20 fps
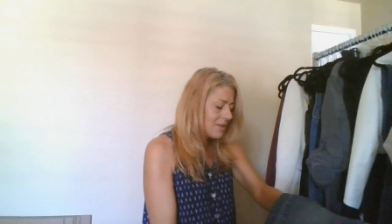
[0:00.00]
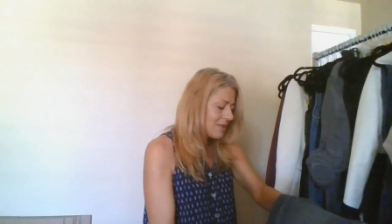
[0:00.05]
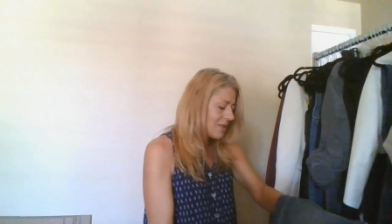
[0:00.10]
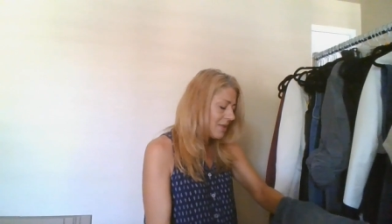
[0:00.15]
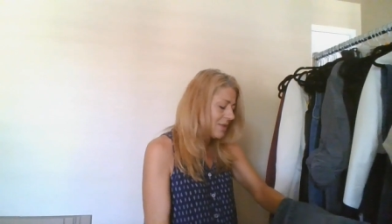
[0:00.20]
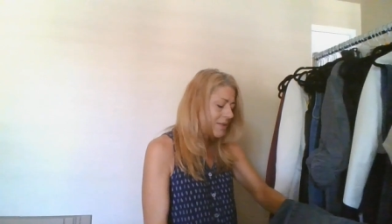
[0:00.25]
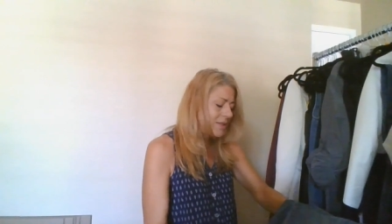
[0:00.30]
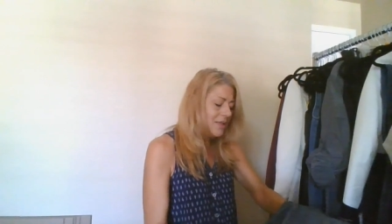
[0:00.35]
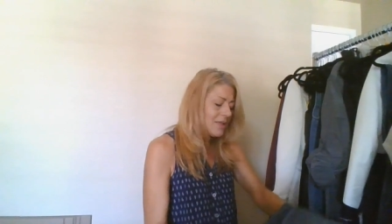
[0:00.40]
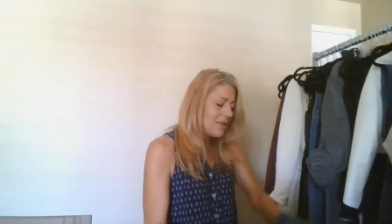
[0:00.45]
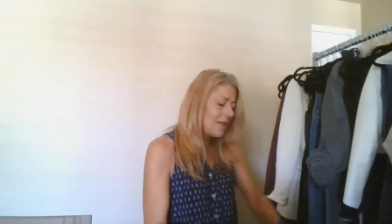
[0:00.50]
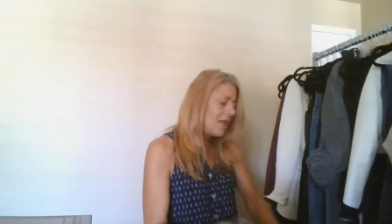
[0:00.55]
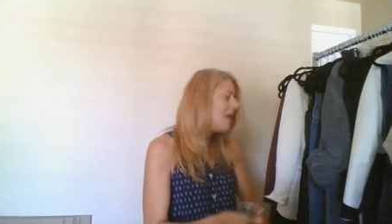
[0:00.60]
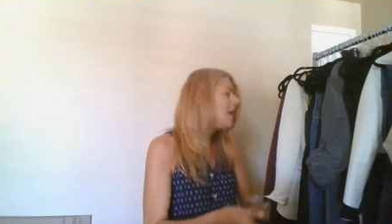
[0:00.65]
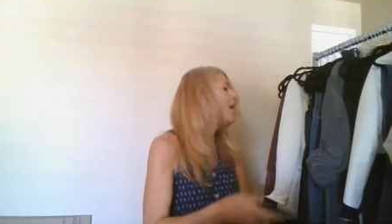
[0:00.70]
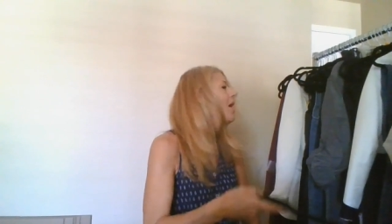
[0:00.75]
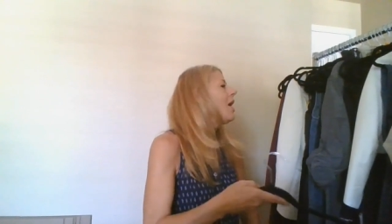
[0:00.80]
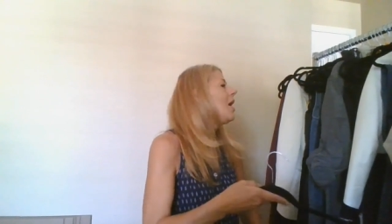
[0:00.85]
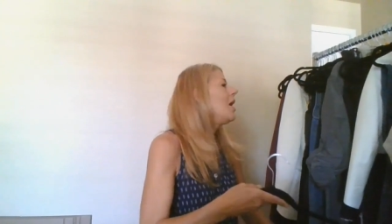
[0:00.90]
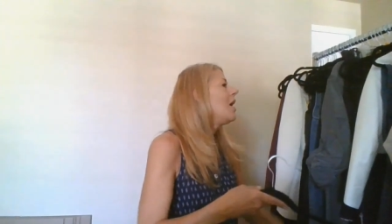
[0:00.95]
Dun, da, da,
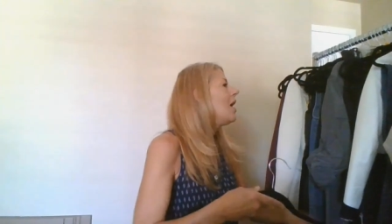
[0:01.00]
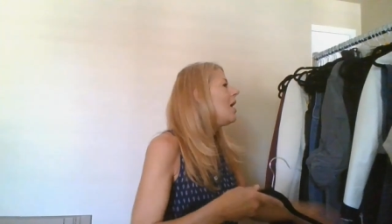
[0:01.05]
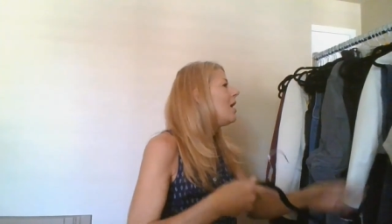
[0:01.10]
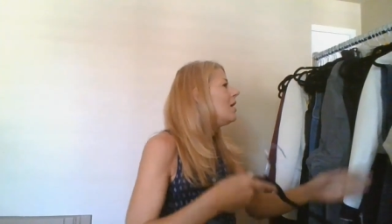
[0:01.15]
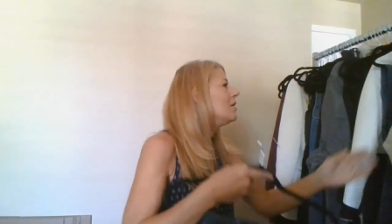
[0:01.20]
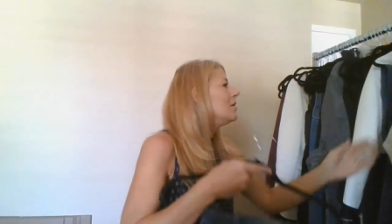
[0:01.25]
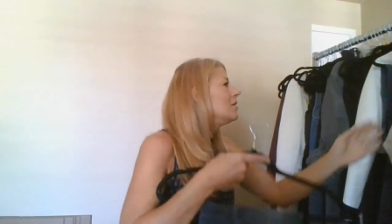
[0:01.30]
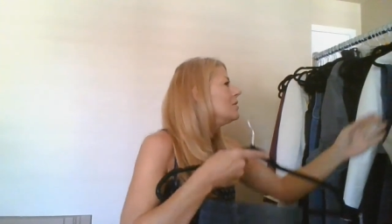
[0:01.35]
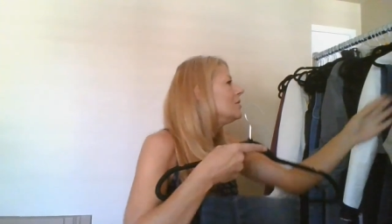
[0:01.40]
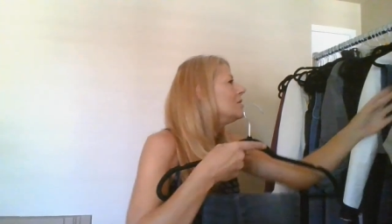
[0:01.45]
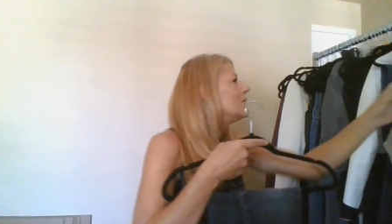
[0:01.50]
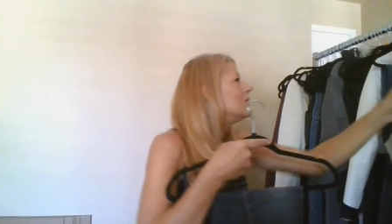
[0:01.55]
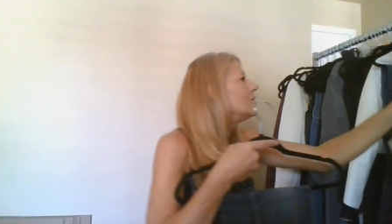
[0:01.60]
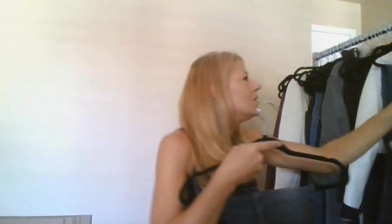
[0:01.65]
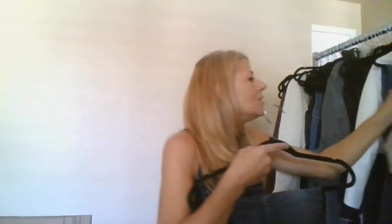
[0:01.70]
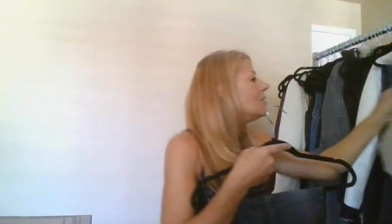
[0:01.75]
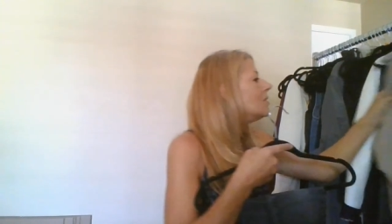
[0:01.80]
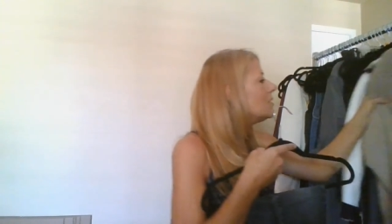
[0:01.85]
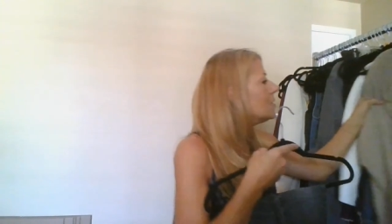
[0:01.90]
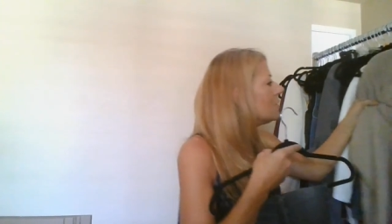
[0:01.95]
da.
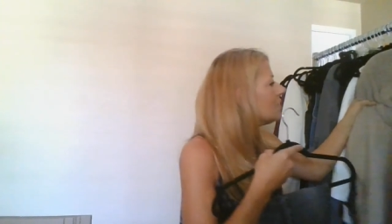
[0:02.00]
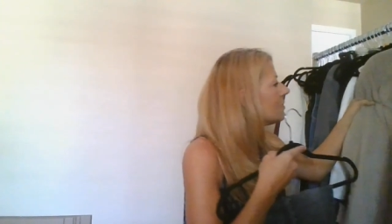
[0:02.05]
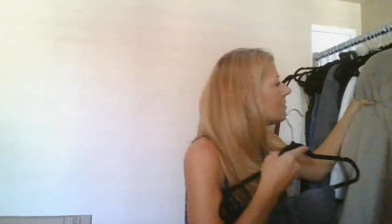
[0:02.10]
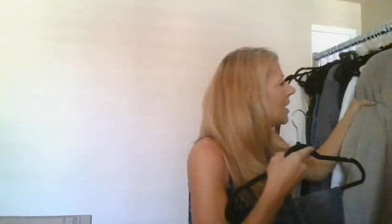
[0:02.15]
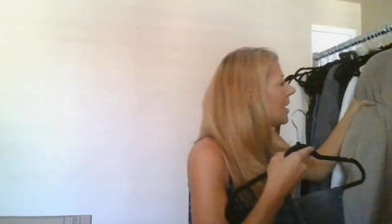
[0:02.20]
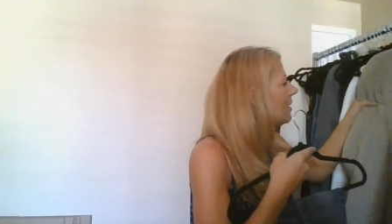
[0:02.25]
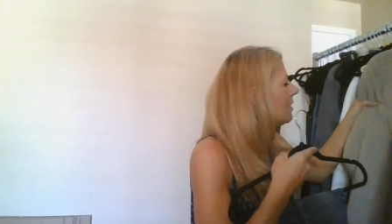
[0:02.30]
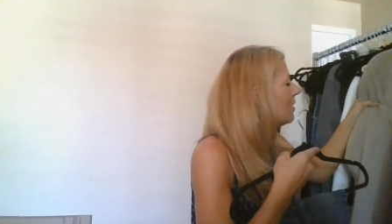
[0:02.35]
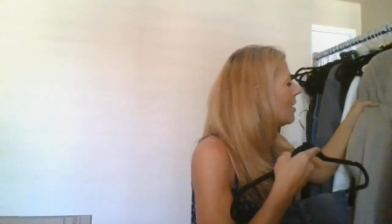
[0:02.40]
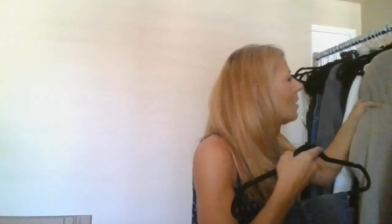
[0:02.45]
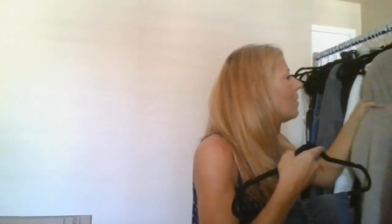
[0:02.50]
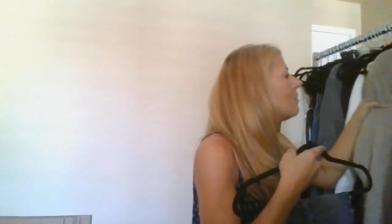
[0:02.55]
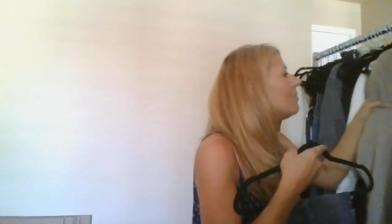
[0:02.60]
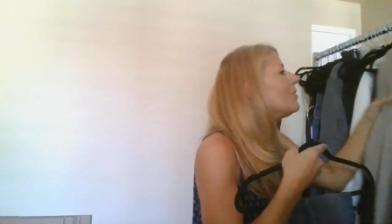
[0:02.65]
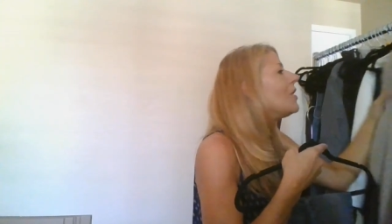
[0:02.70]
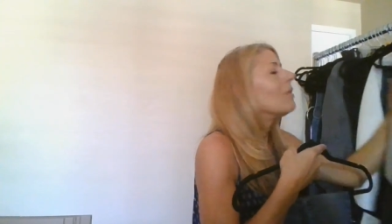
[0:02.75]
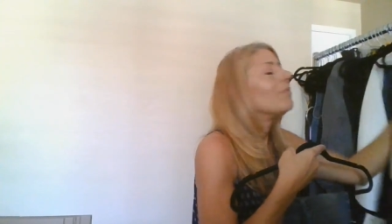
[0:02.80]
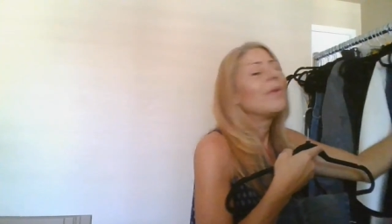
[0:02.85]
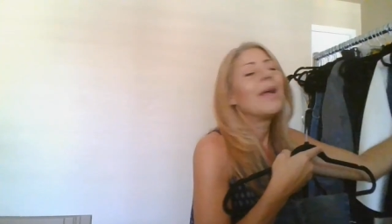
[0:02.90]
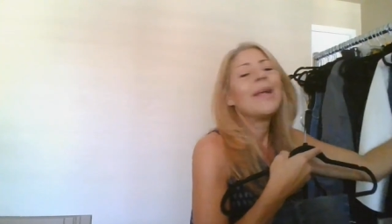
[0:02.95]
Right? Oh,
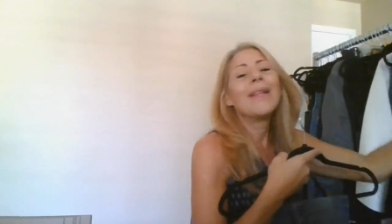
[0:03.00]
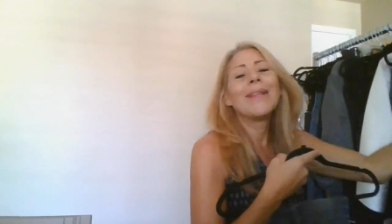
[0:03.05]
no.